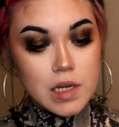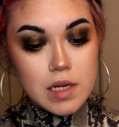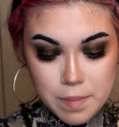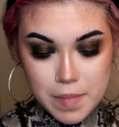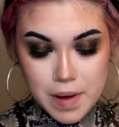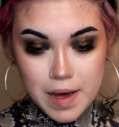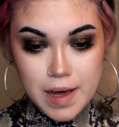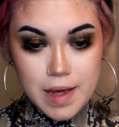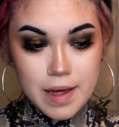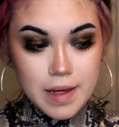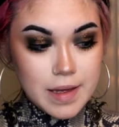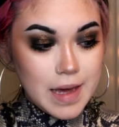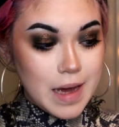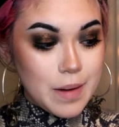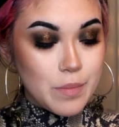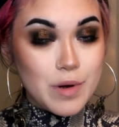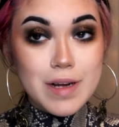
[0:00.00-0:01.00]
My
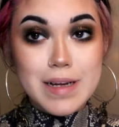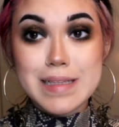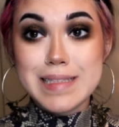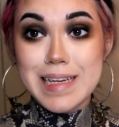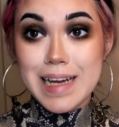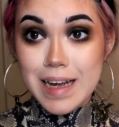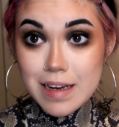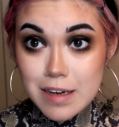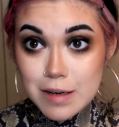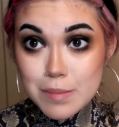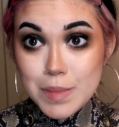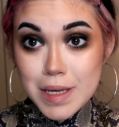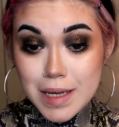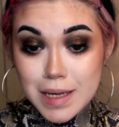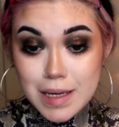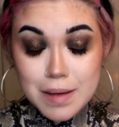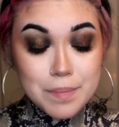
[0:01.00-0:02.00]
camera died on
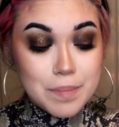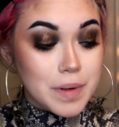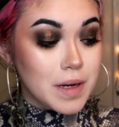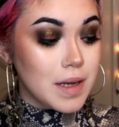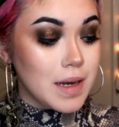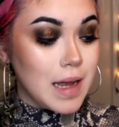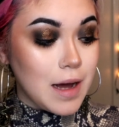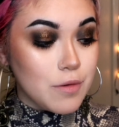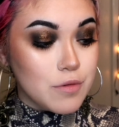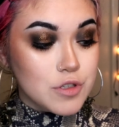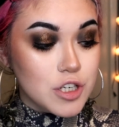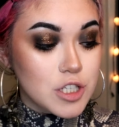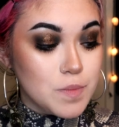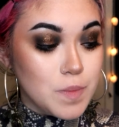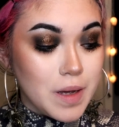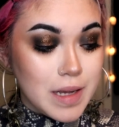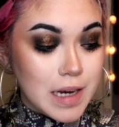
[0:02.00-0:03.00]
me, but I was
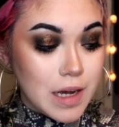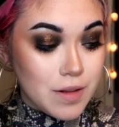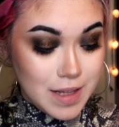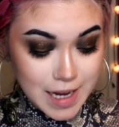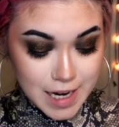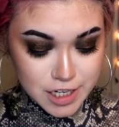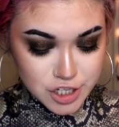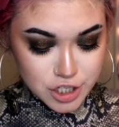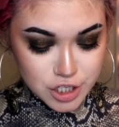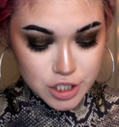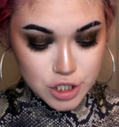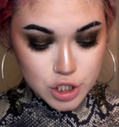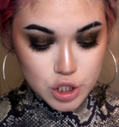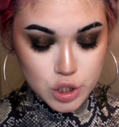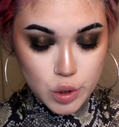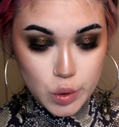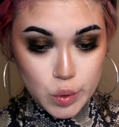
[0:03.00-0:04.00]
just picking out lashes,
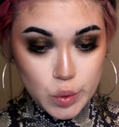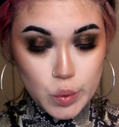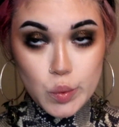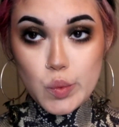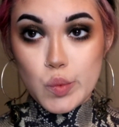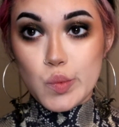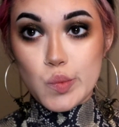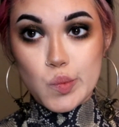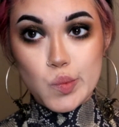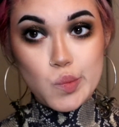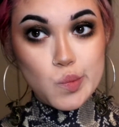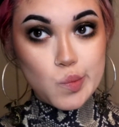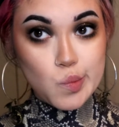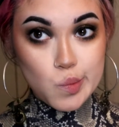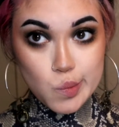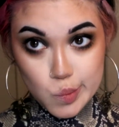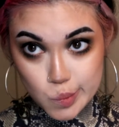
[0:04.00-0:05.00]
so
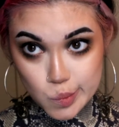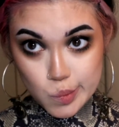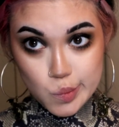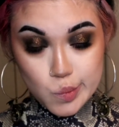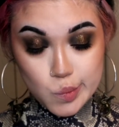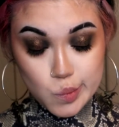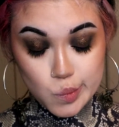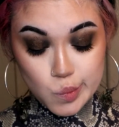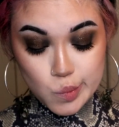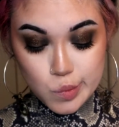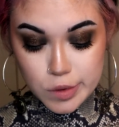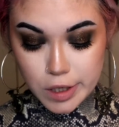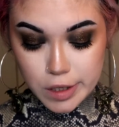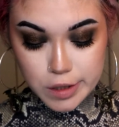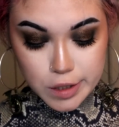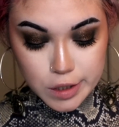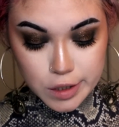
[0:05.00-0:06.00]

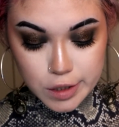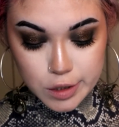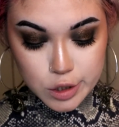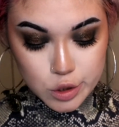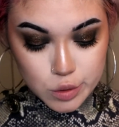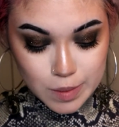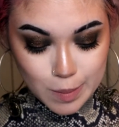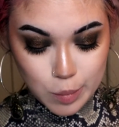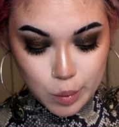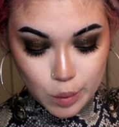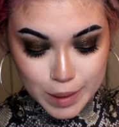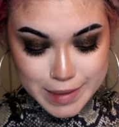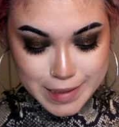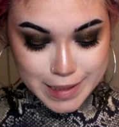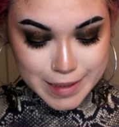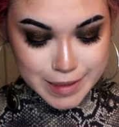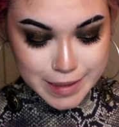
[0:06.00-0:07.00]
nothing too
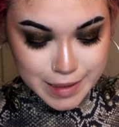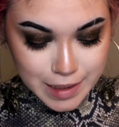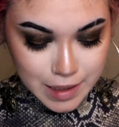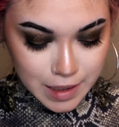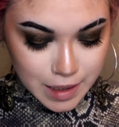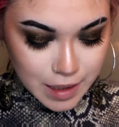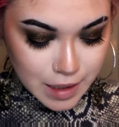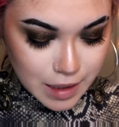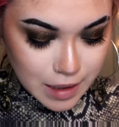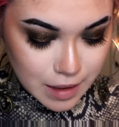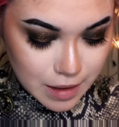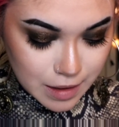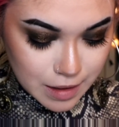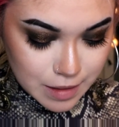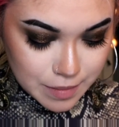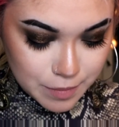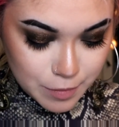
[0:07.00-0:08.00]
important
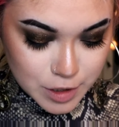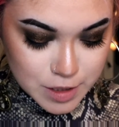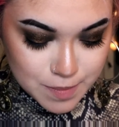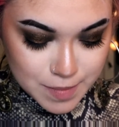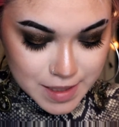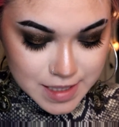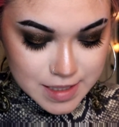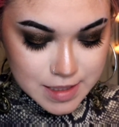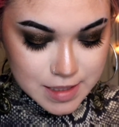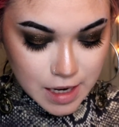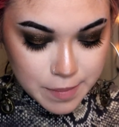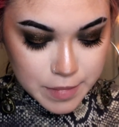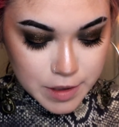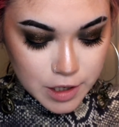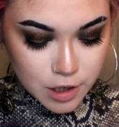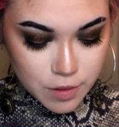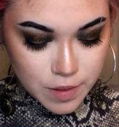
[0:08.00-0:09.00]
was missed. I'm
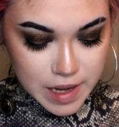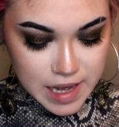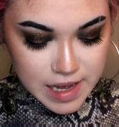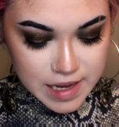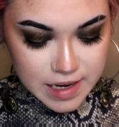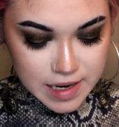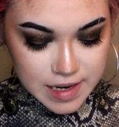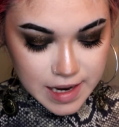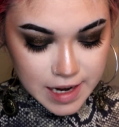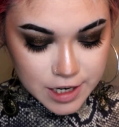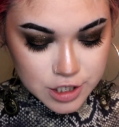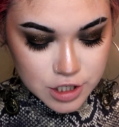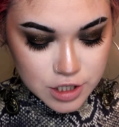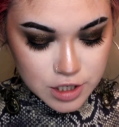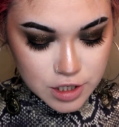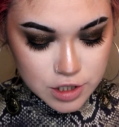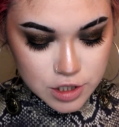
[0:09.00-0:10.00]
gonna go ahead and
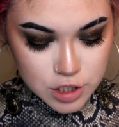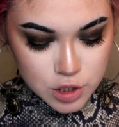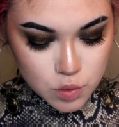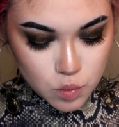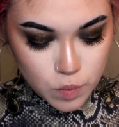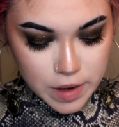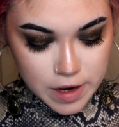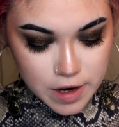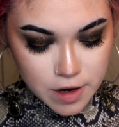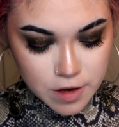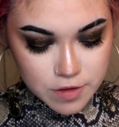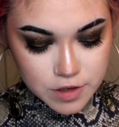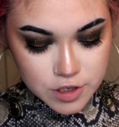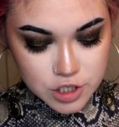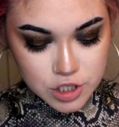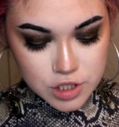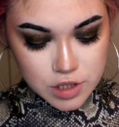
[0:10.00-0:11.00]
actually just wear
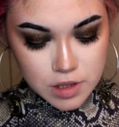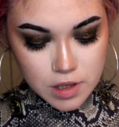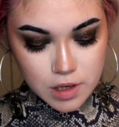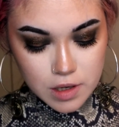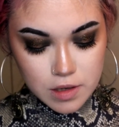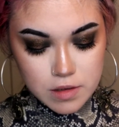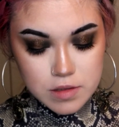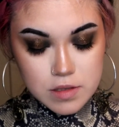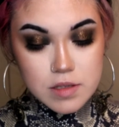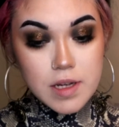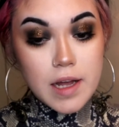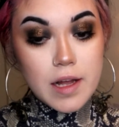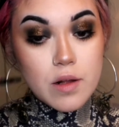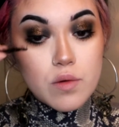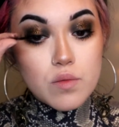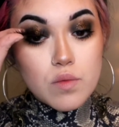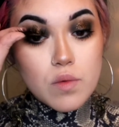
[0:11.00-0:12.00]
the
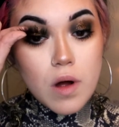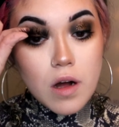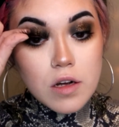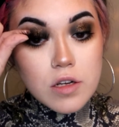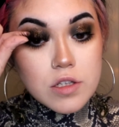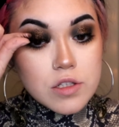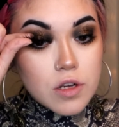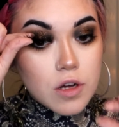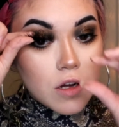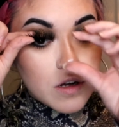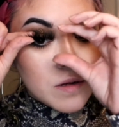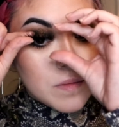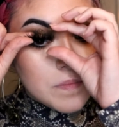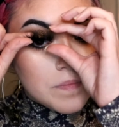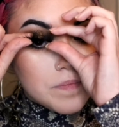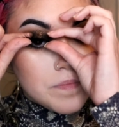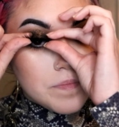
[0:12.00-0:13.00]
style Rockstar,